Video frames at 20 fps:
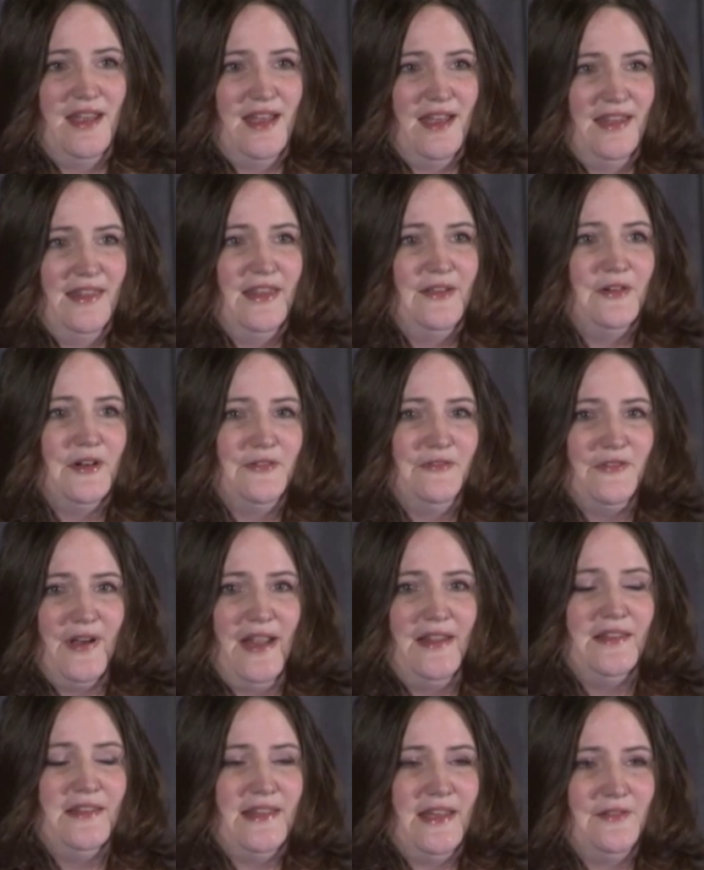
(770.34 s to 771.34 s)
and they were
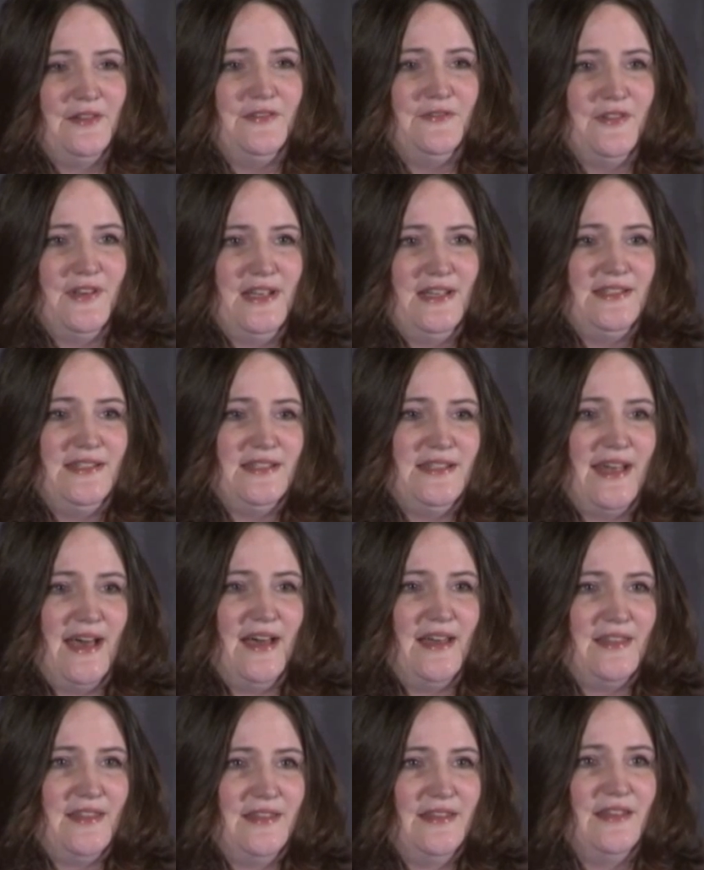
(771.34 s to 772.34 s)
afraid that they would freeze to
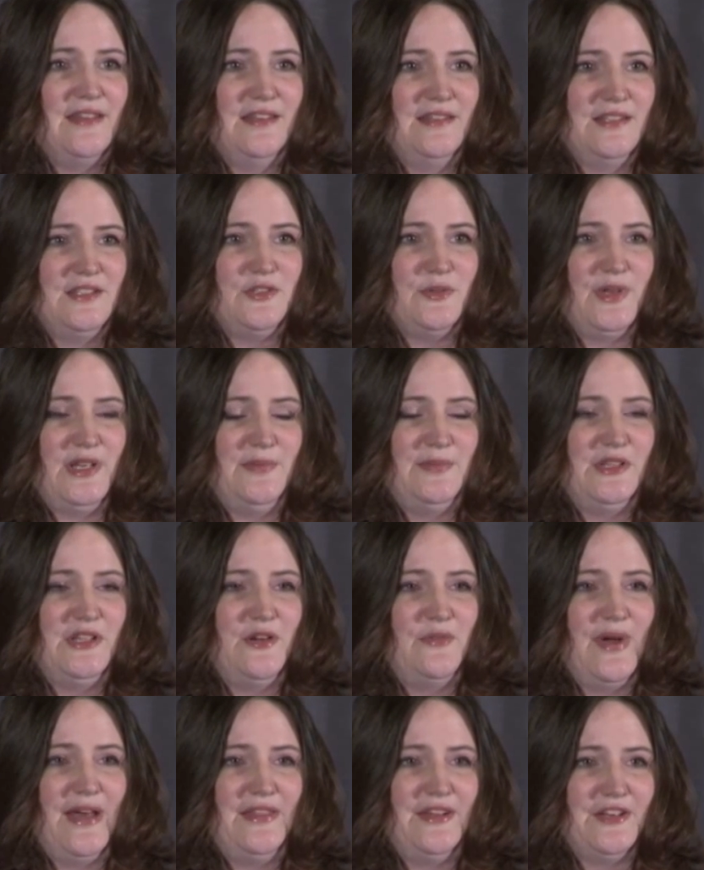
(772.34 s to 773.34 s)
death in the 20 below
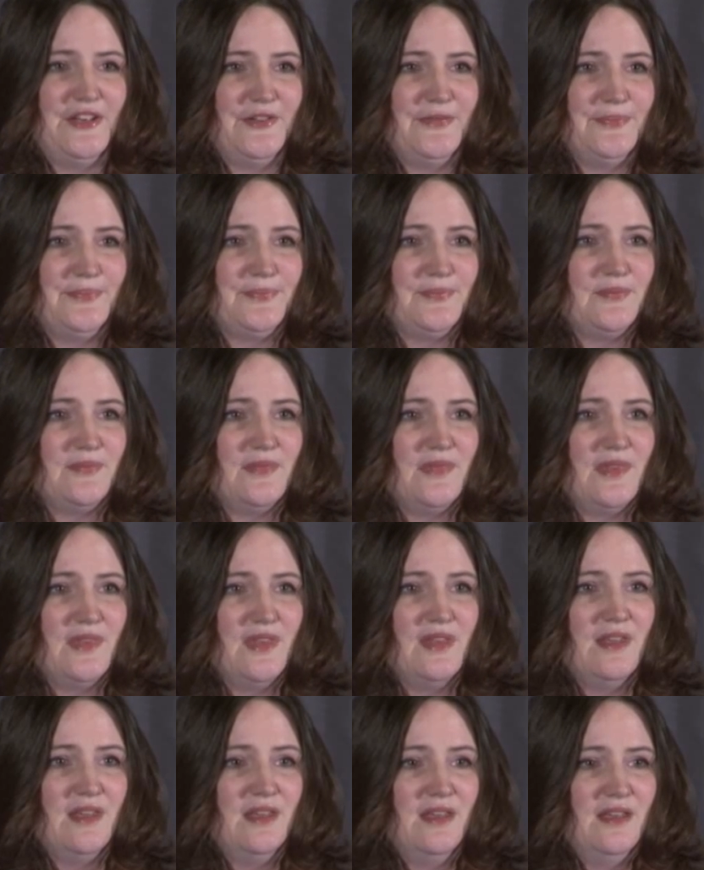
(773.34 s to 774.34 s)
weather.
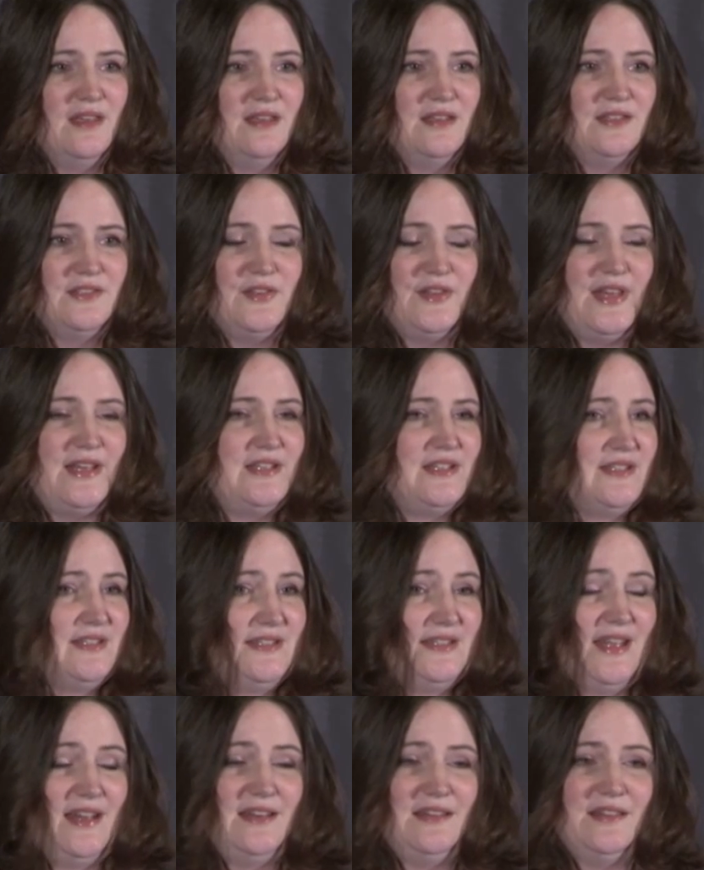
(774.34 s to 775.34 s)
So they just
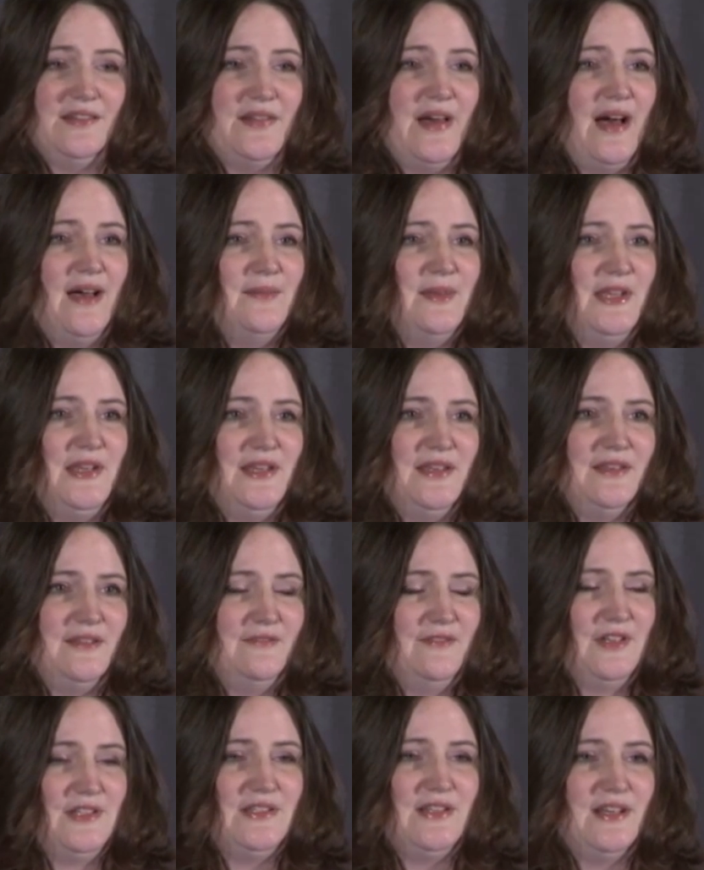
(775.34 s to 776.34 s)
stayed in the lobby
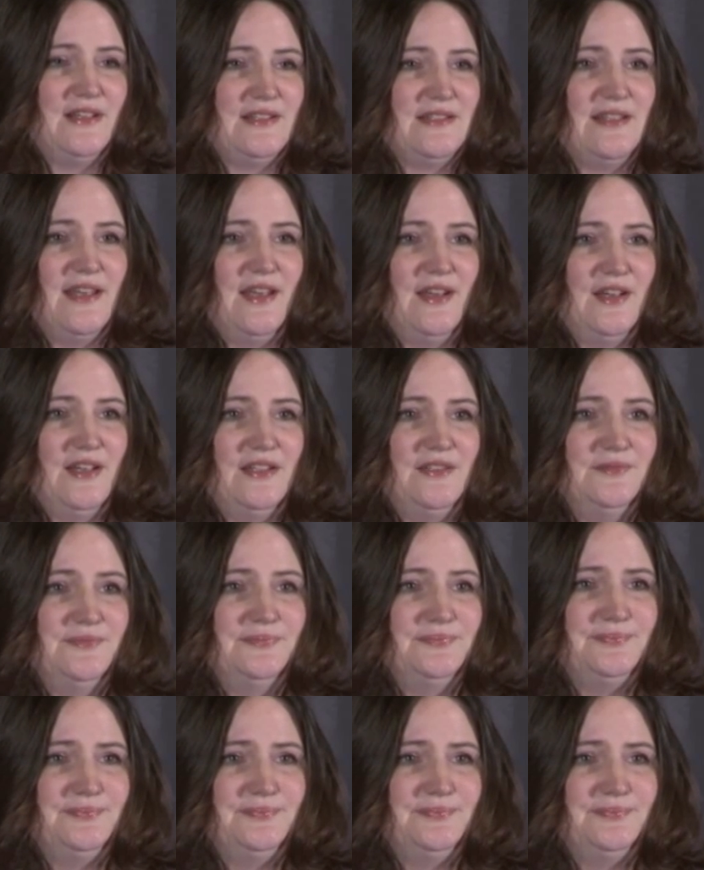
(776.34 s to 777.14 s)
for as long as they could.